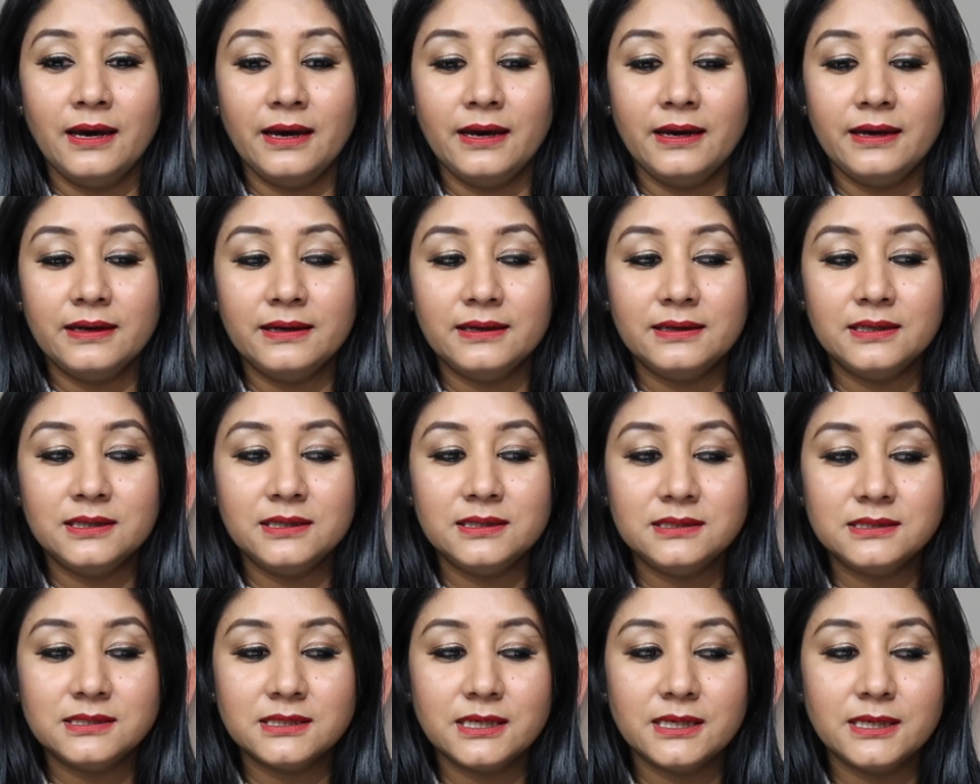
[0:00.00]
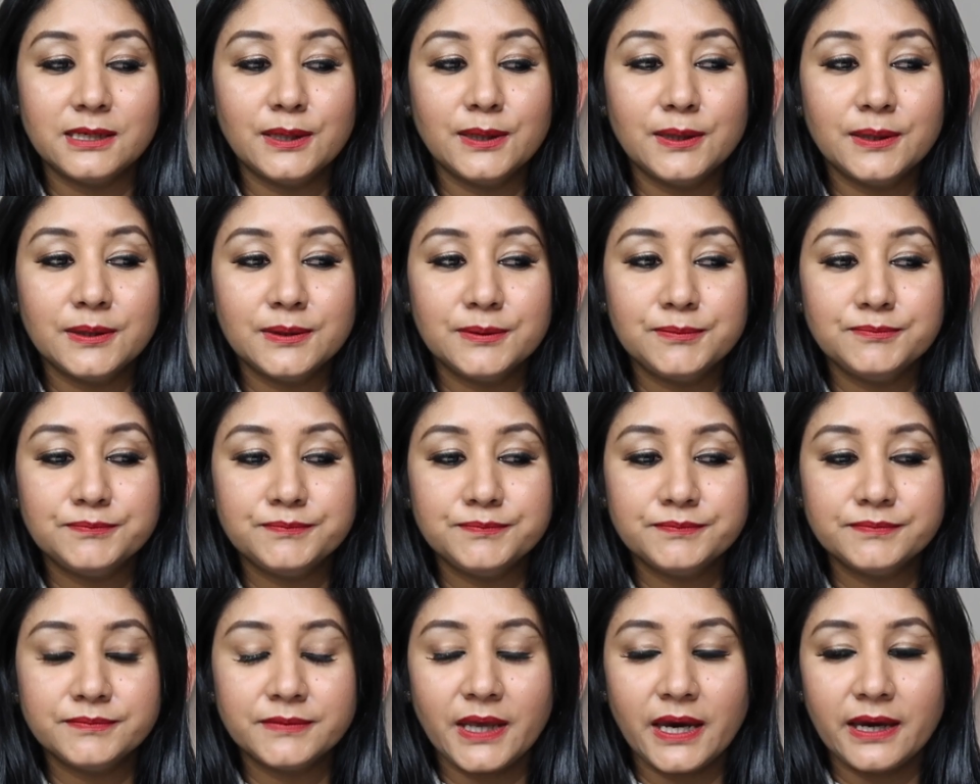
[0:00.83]
And
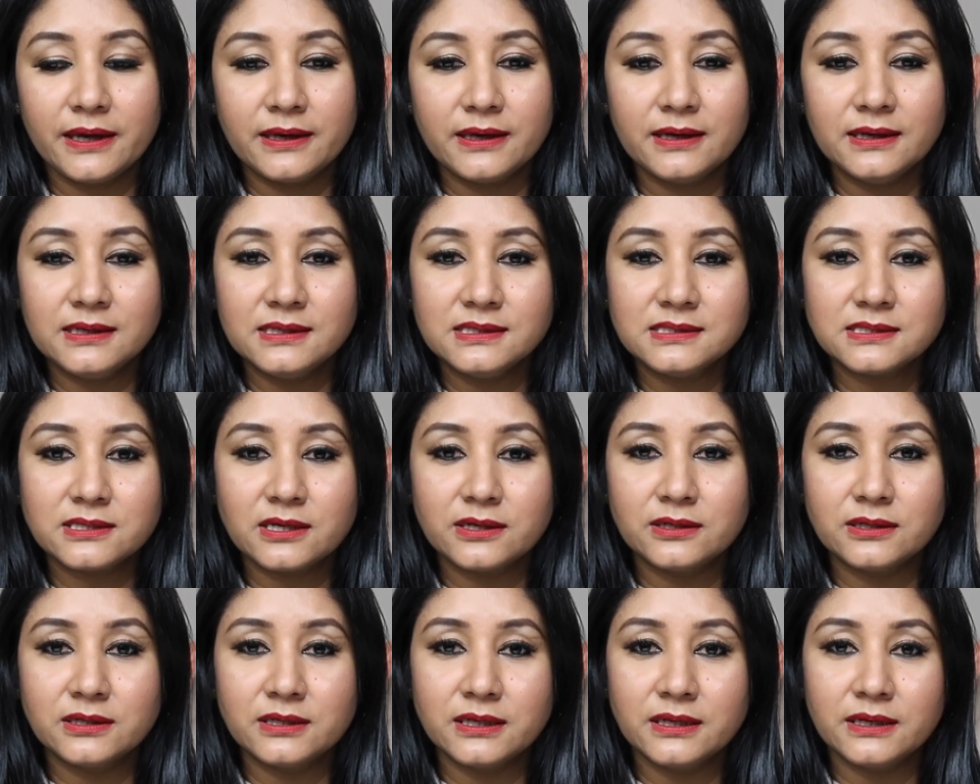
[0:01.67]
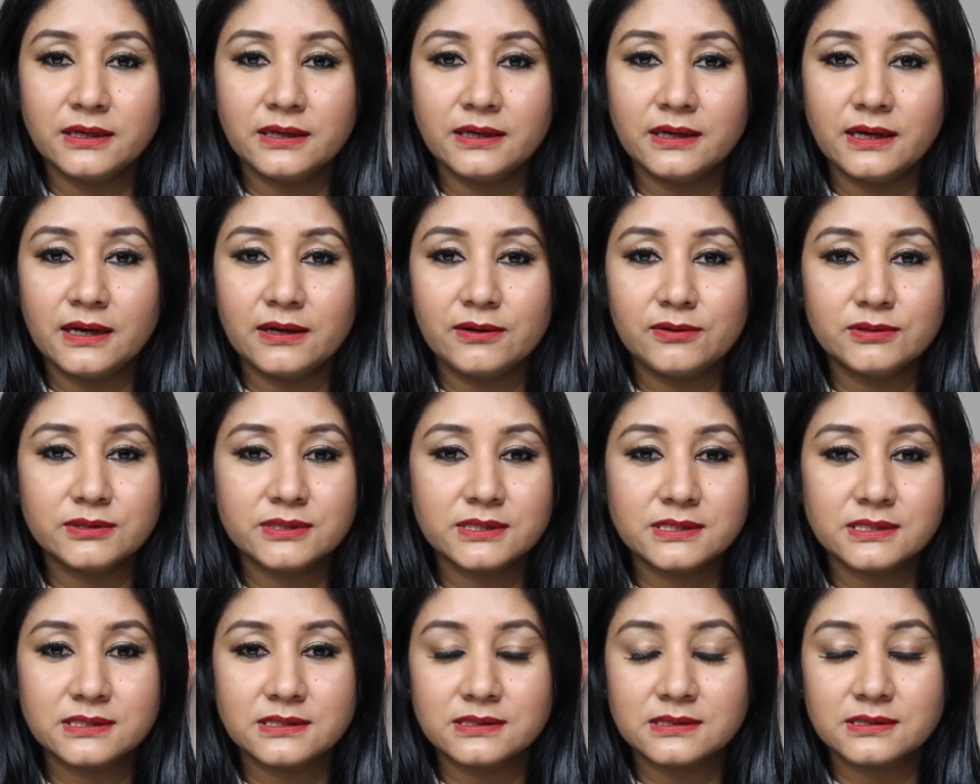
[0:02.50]
I guess Sunday I'll
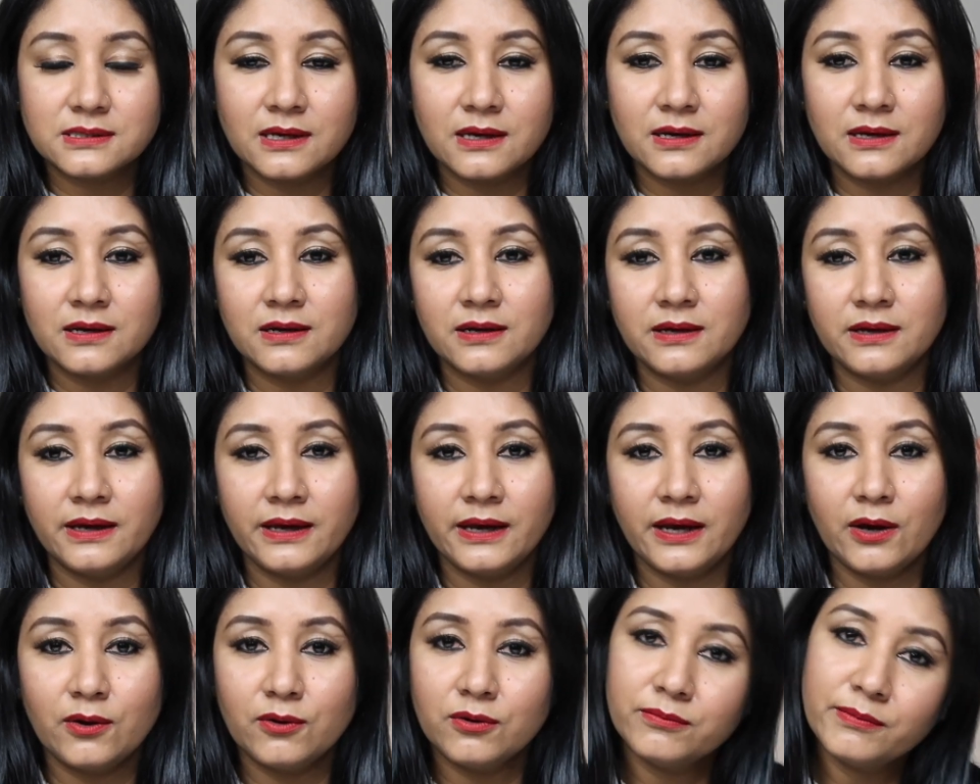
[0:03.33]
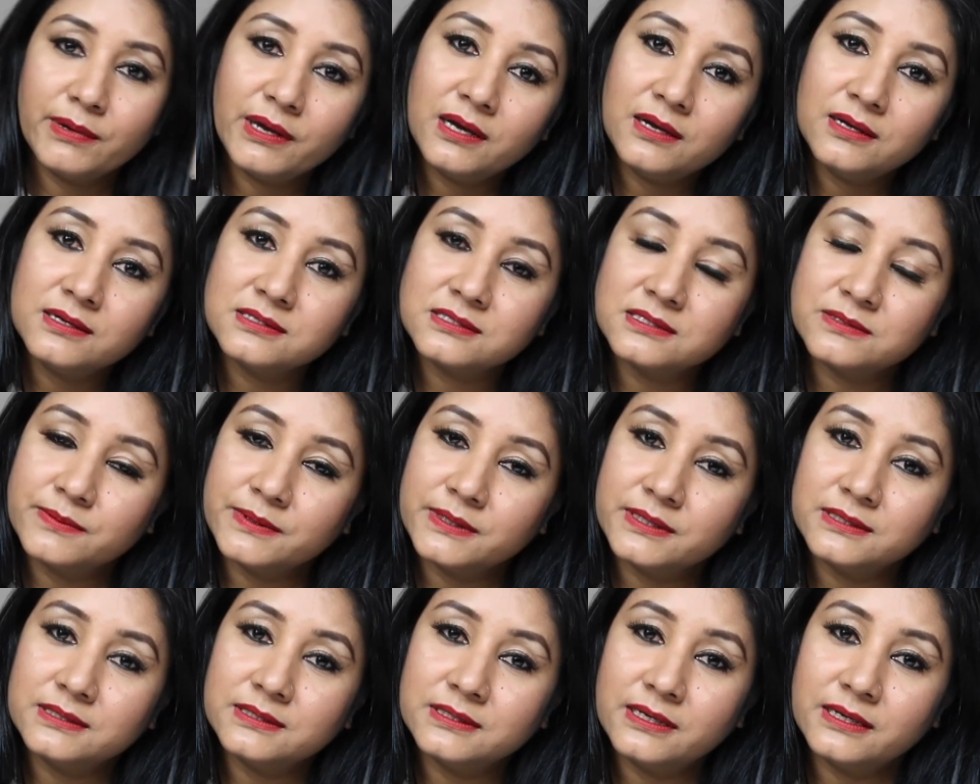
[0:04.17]
just hang out with my
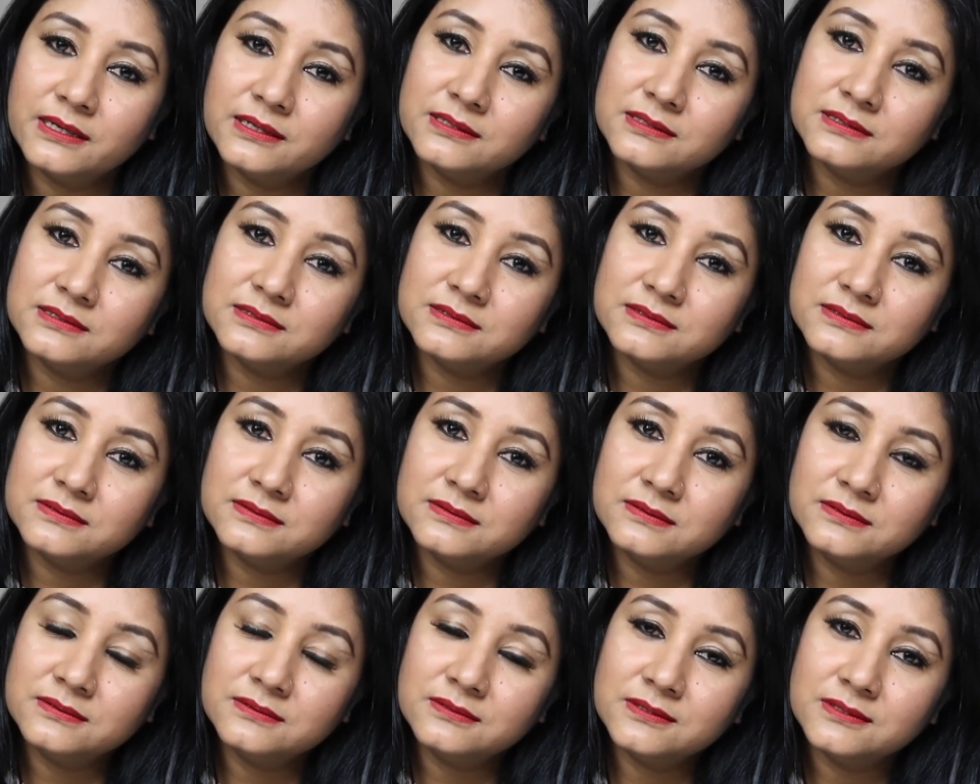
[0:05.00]
husband and